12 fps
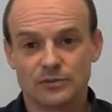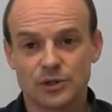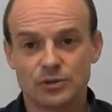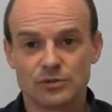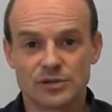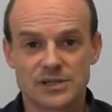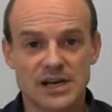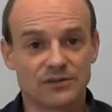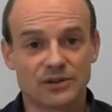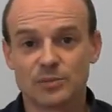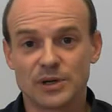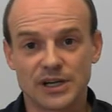We use
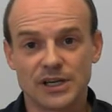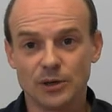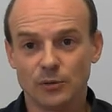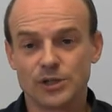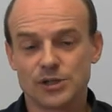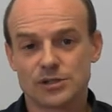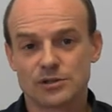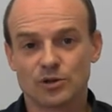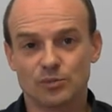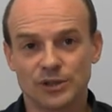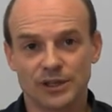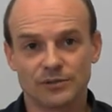hardware barring, which is
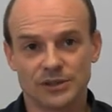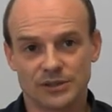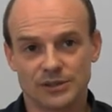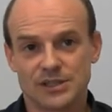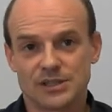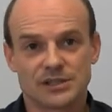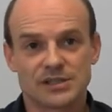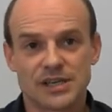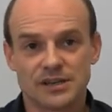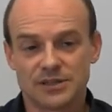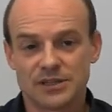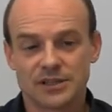common even in the
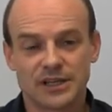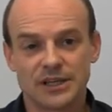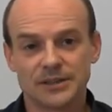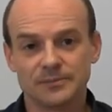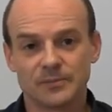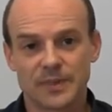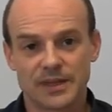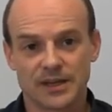safety again,